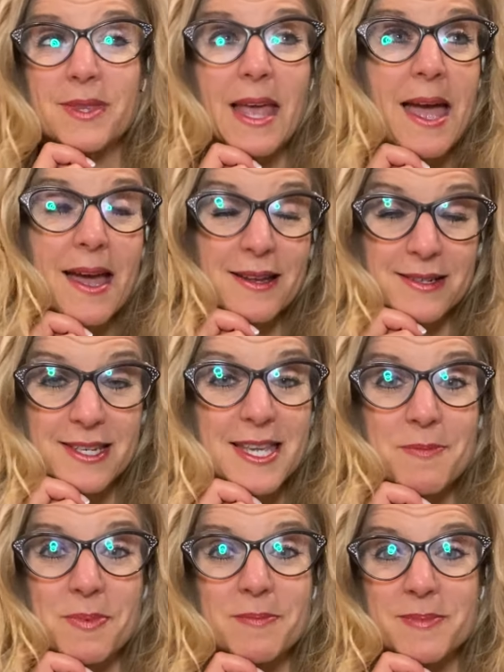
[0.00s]
and
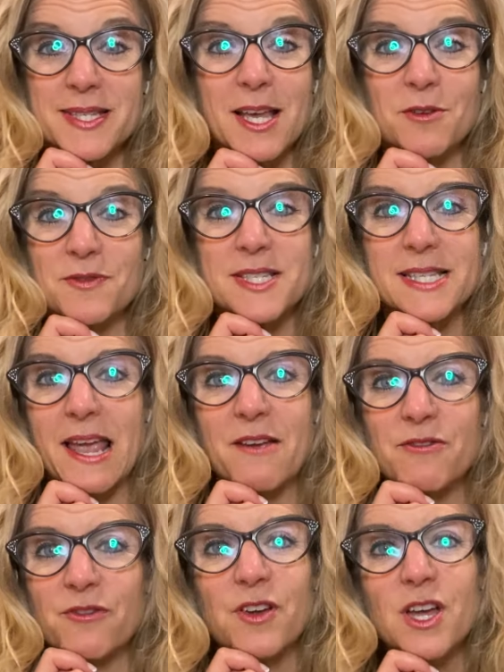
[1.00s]
keep themselves
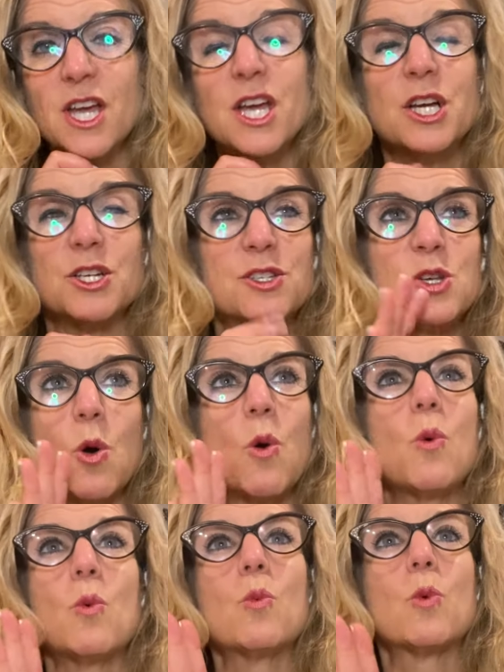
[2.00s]
safe.
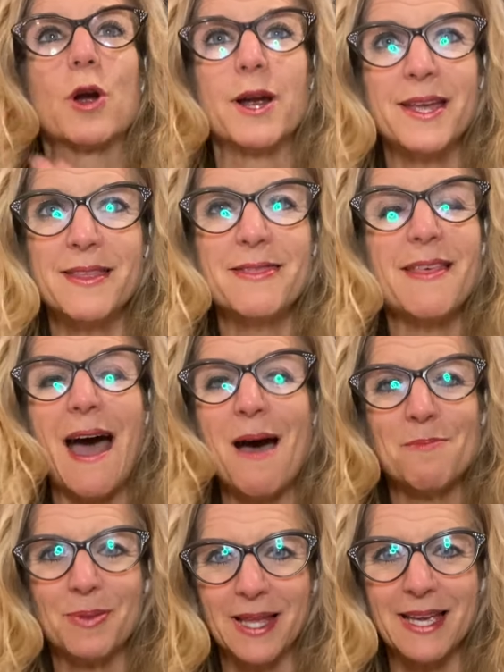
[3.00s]
So we're in that
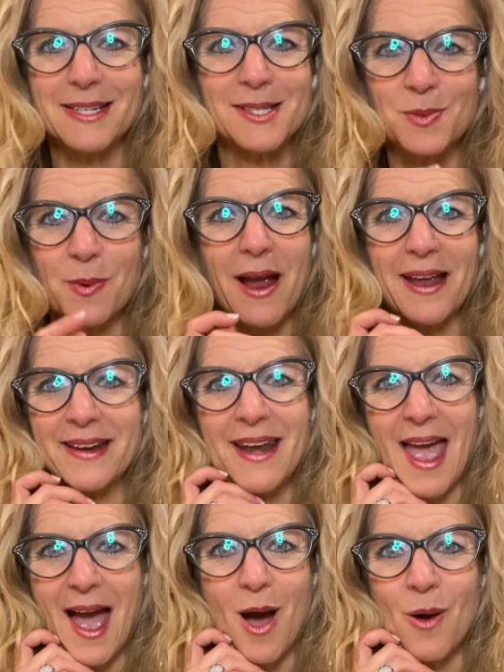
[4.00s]
place right
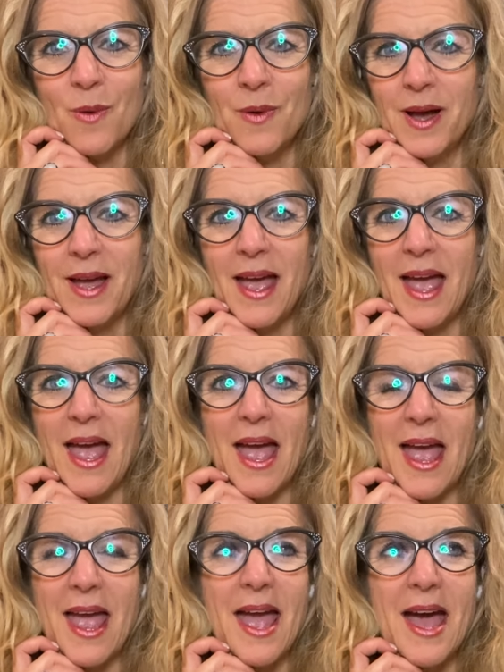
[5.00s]
now,
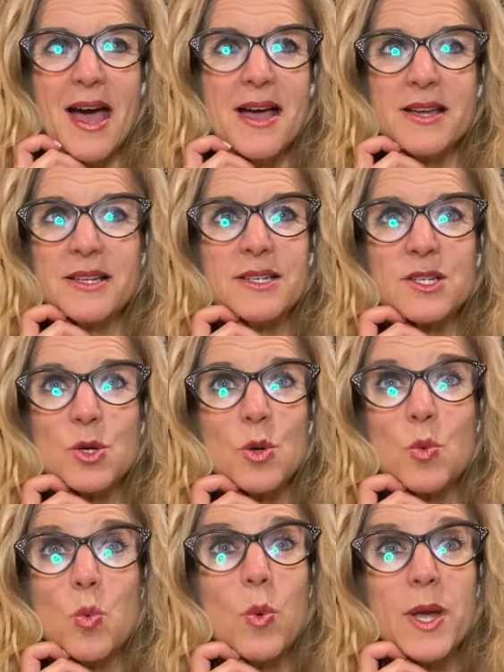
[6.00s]
and
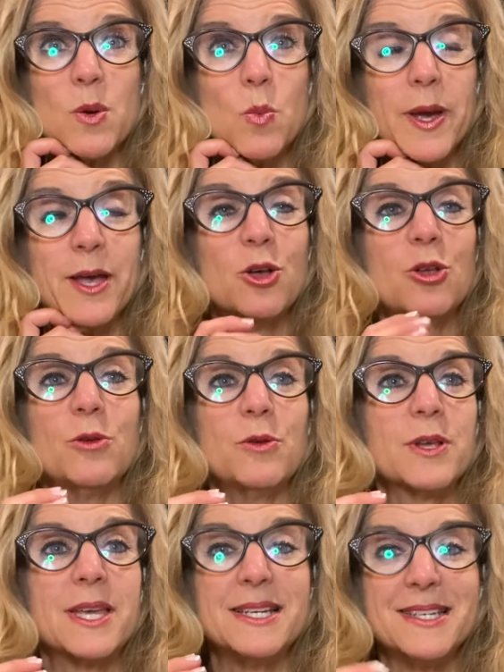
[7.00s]
we will
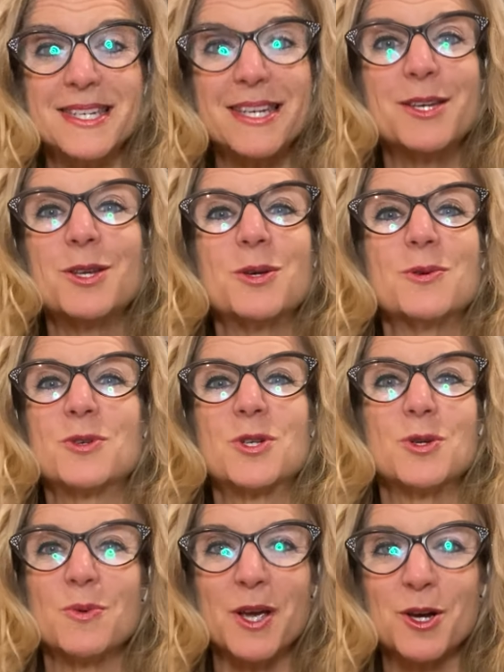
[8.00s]
continue
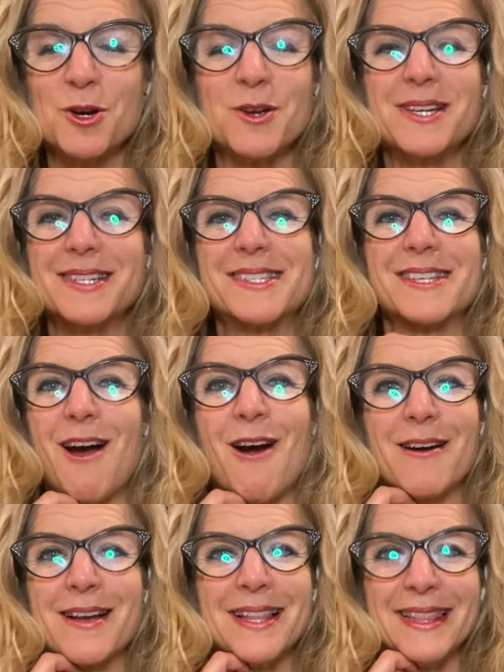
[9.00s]
to increase
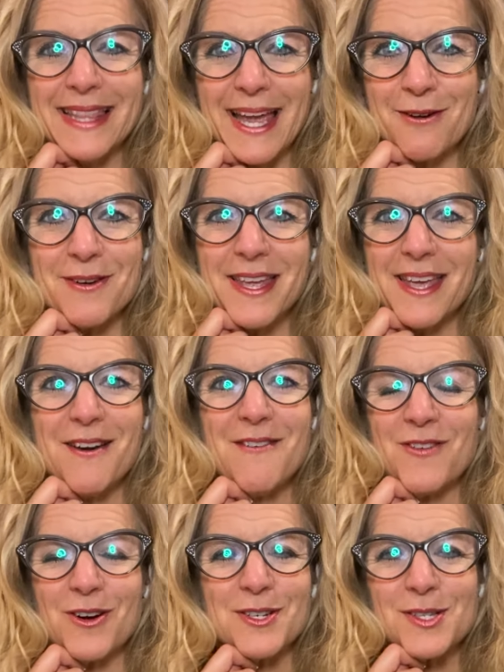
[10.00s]
our clarity of
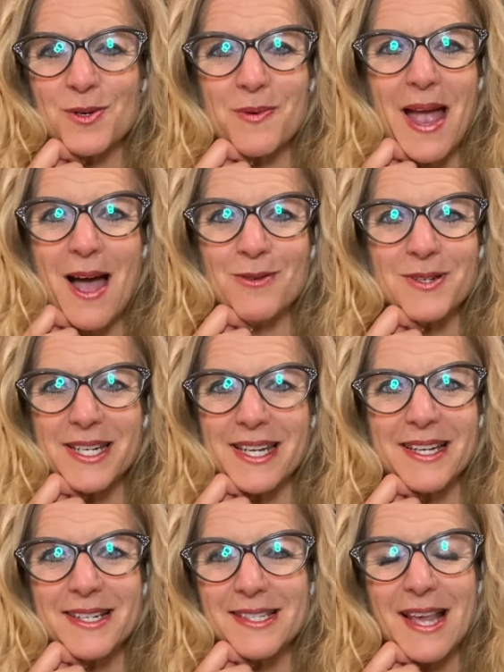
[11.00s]
our surroundings